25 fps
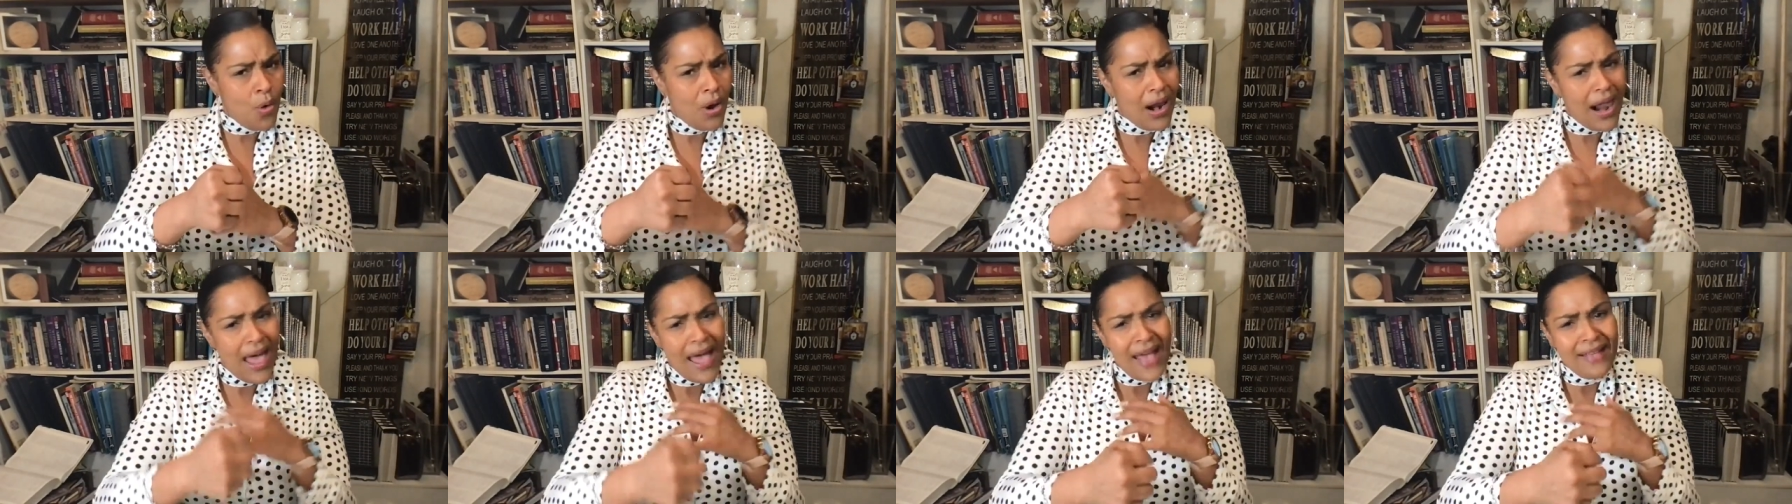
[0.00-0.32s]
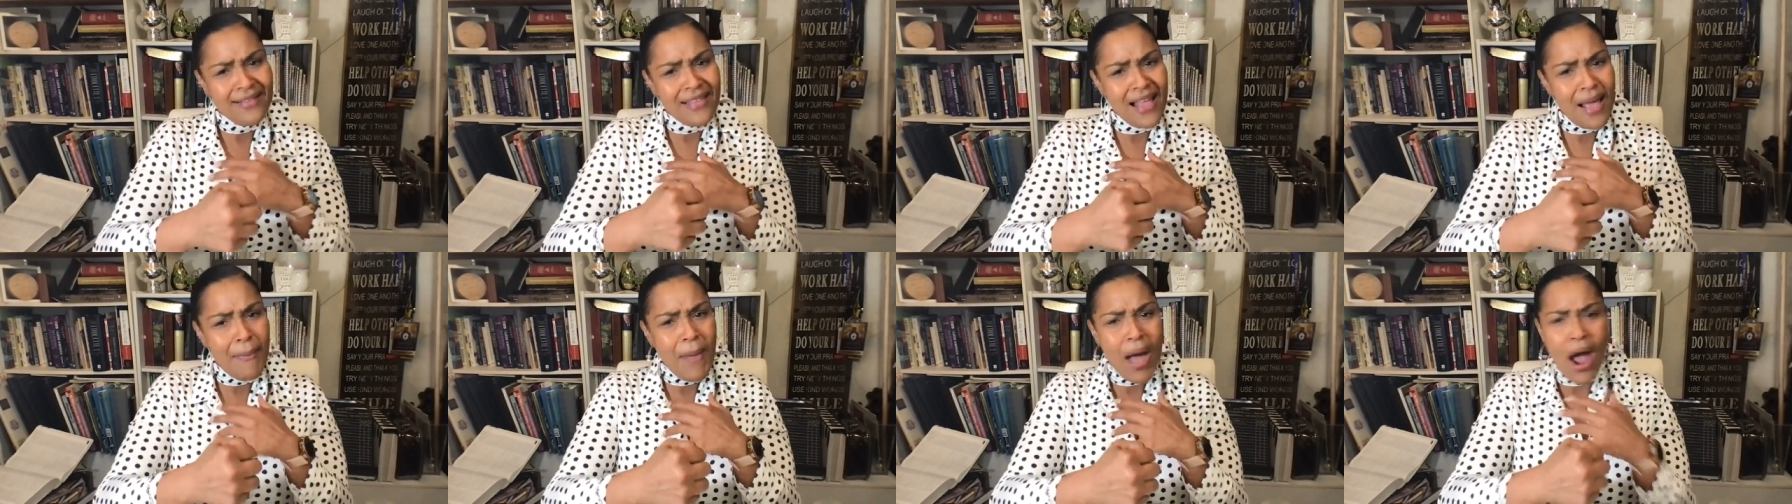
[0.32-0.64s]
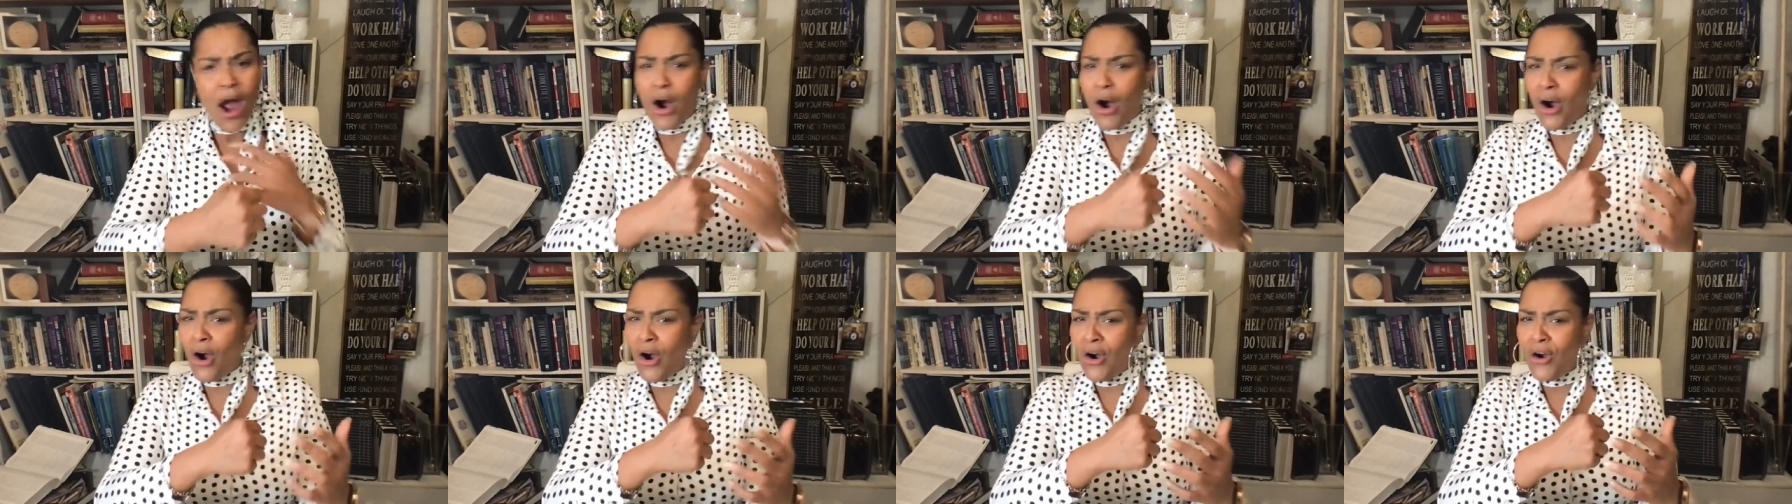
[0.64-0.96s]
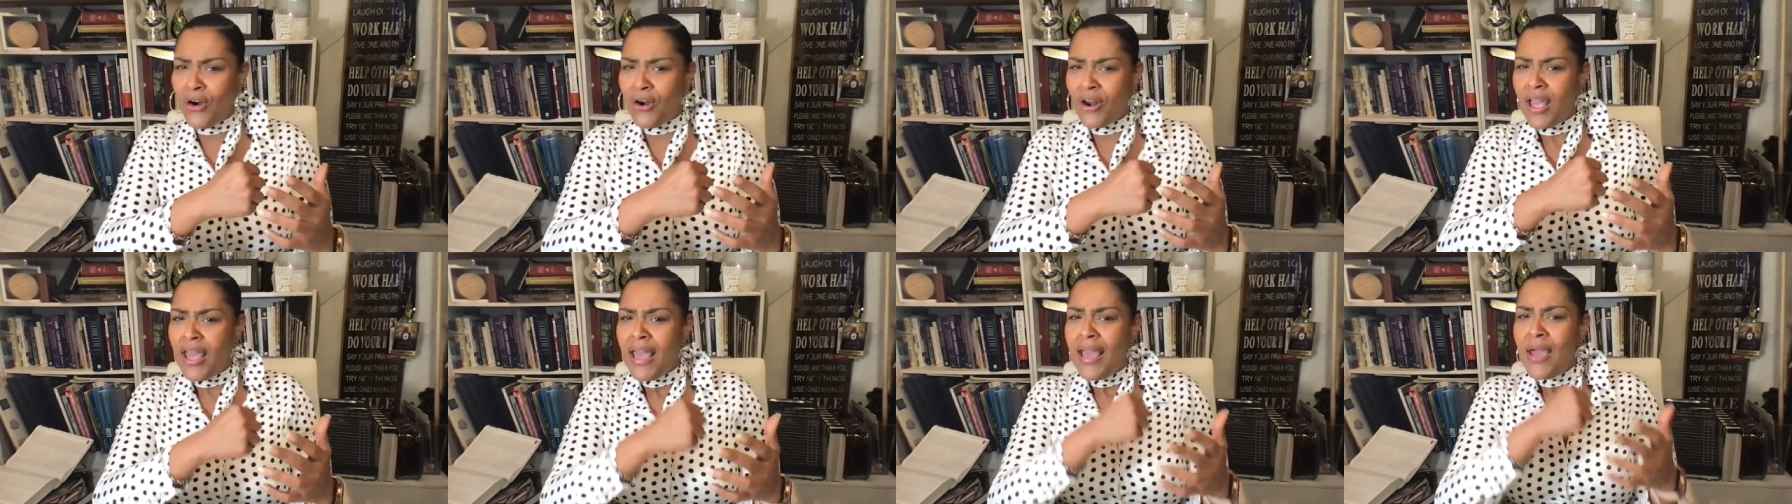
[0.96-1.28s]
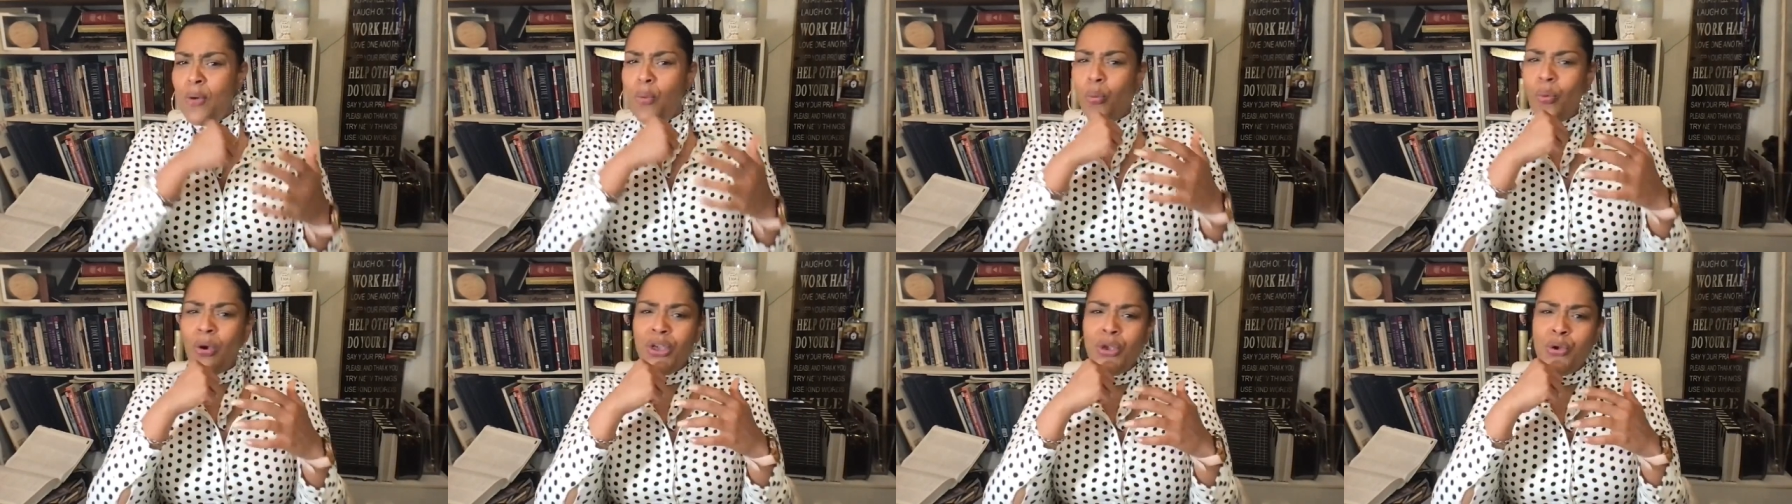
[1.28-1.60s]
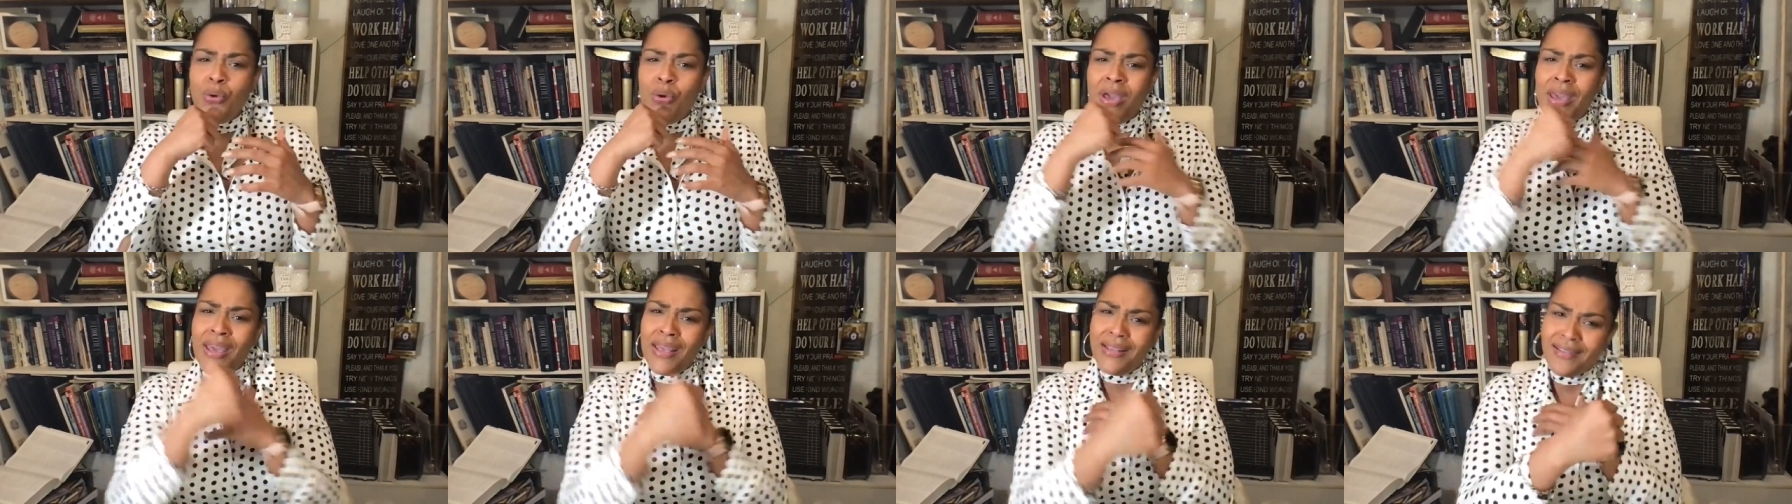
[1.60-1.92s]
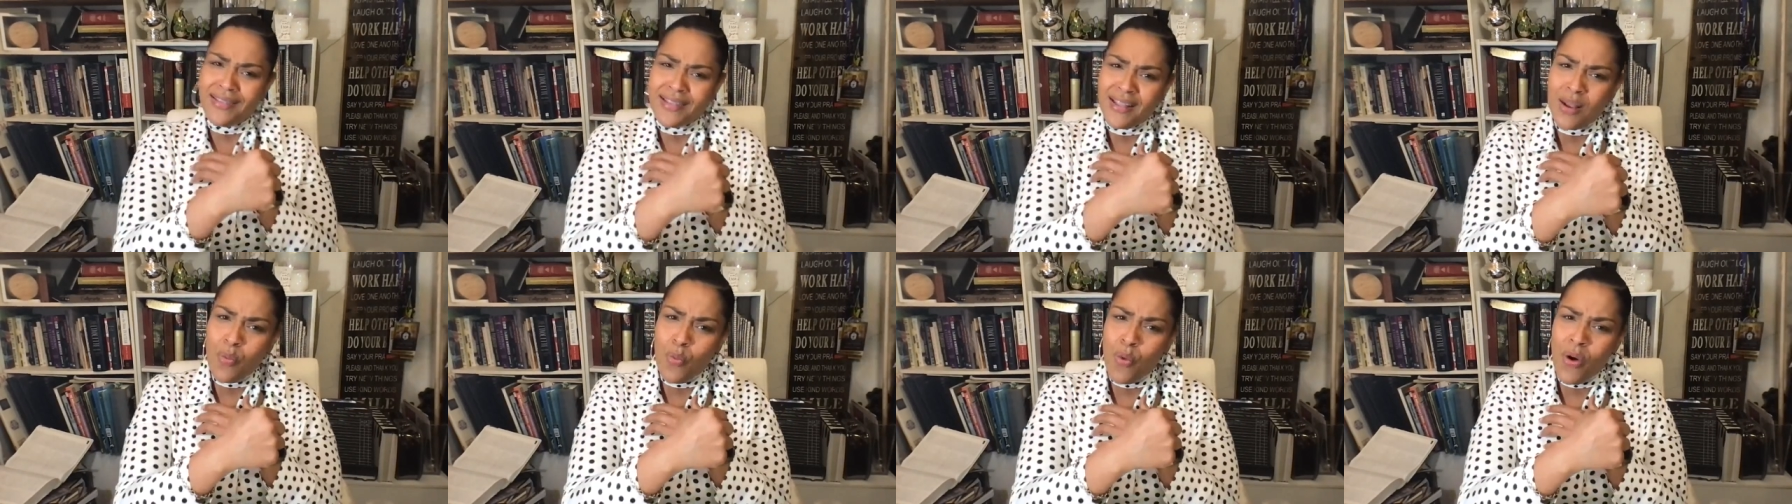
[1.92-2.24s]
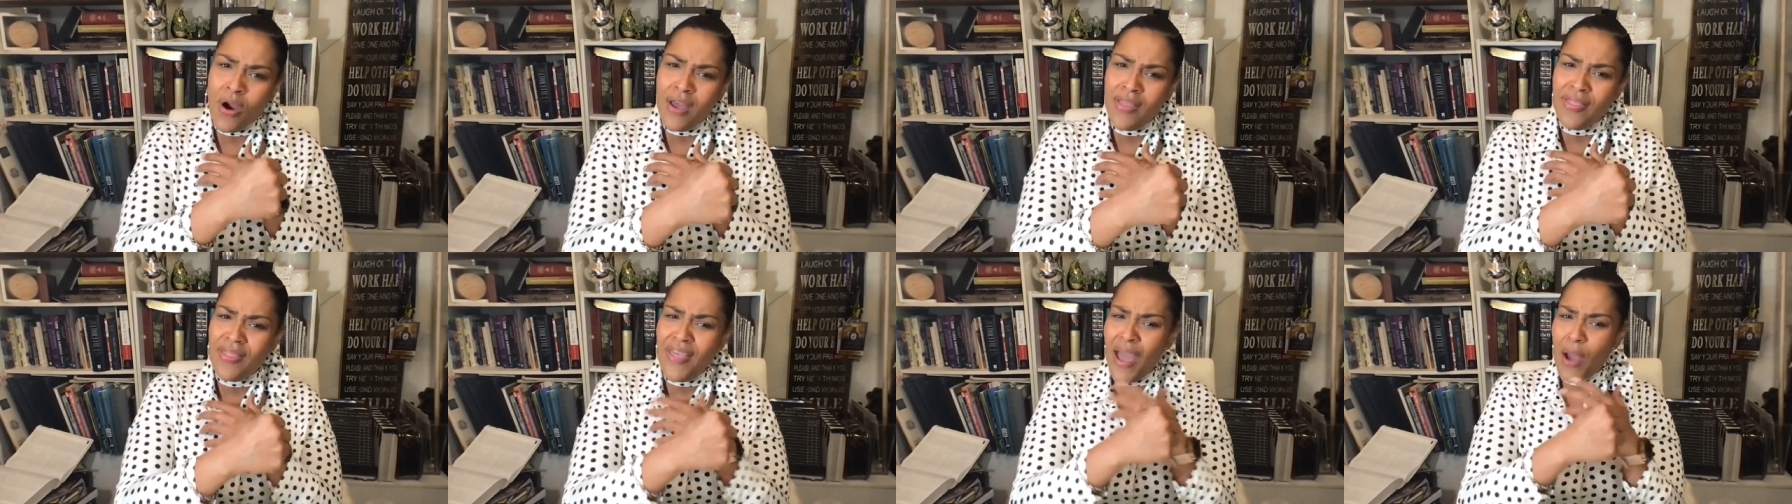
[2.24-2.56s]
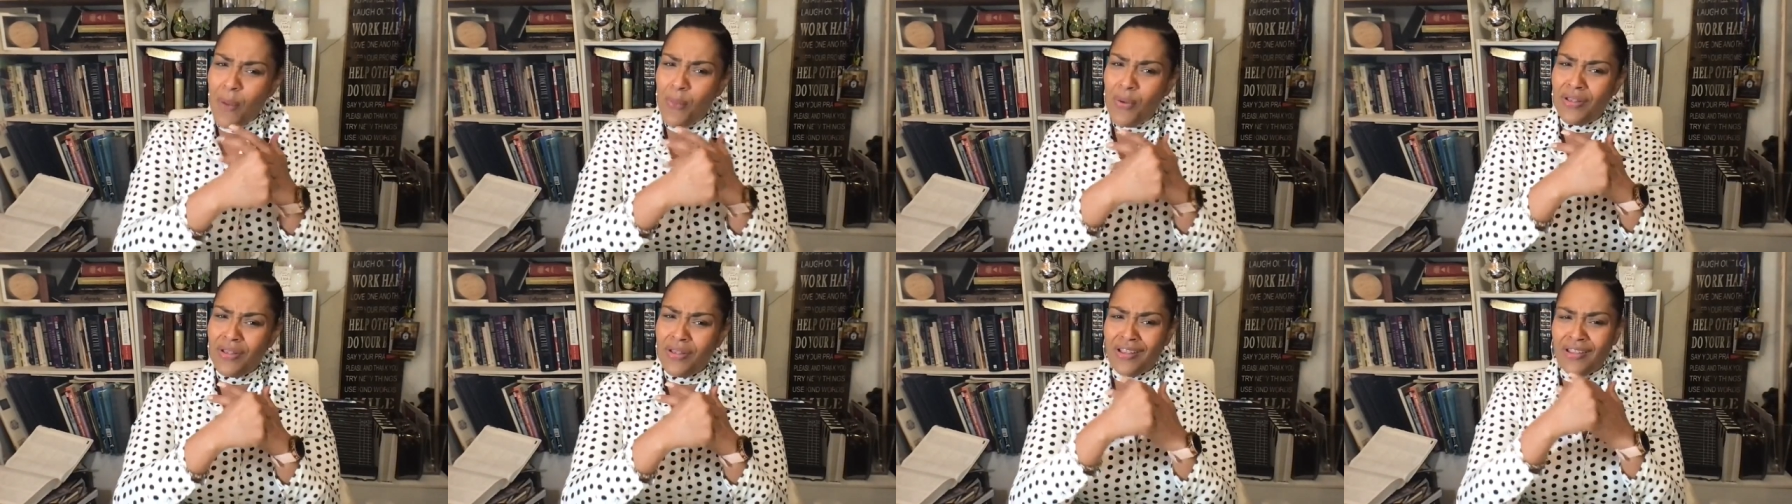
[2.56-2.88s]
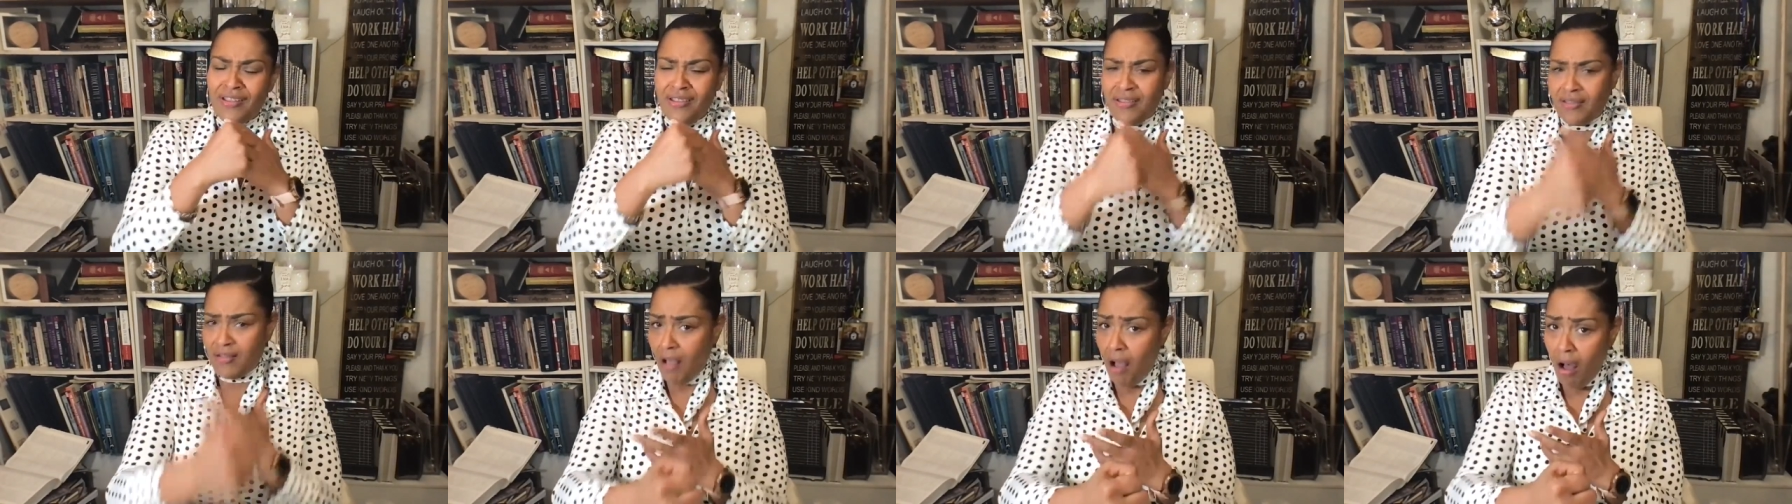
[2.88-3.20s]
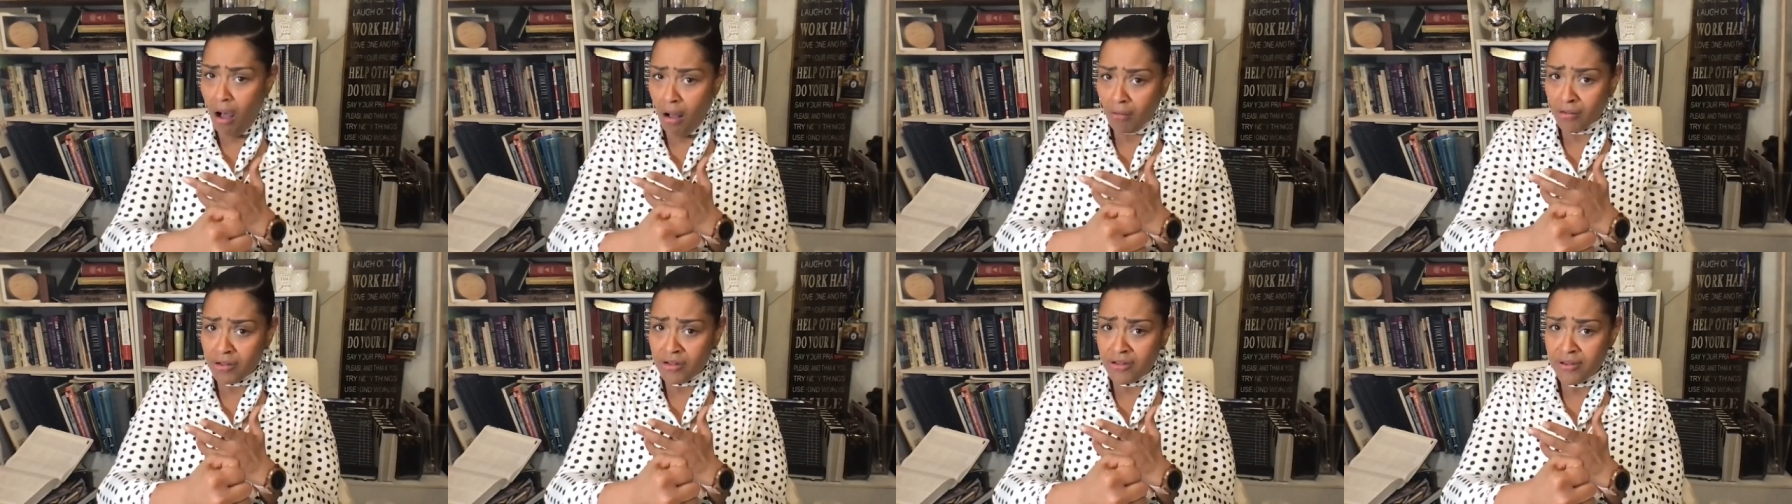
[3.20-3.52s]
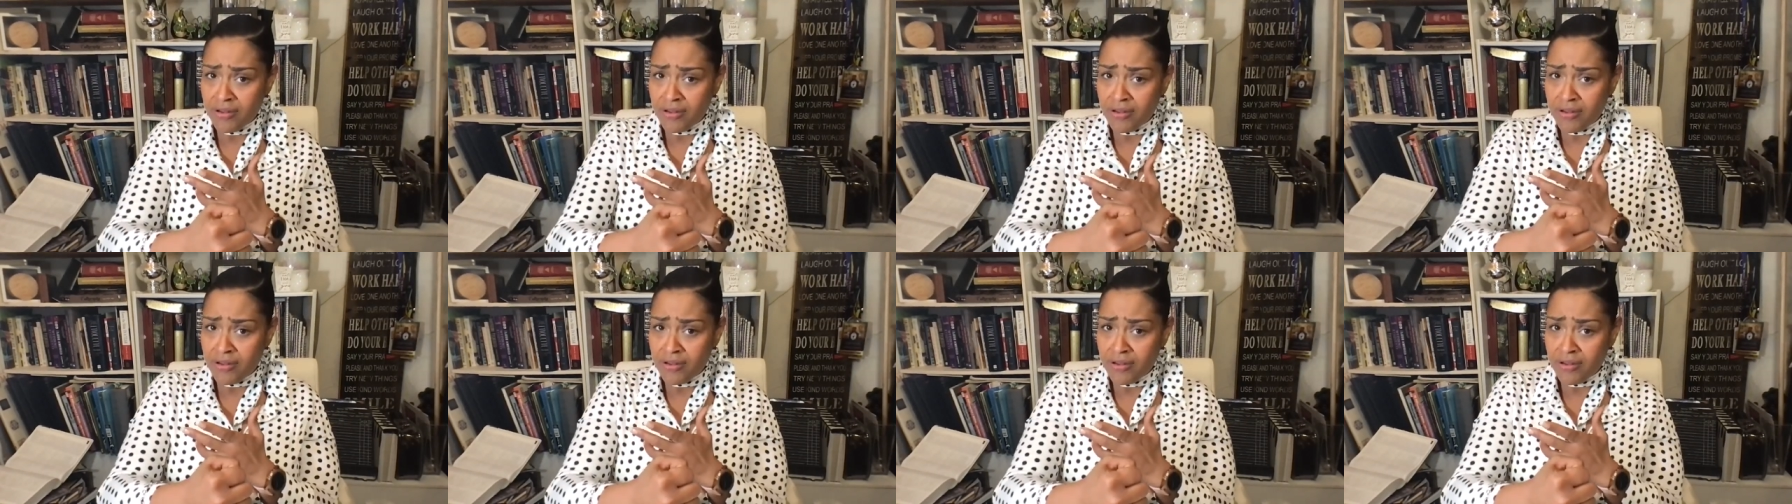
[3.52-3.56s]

Last time I heard, when you hit someone, that was assault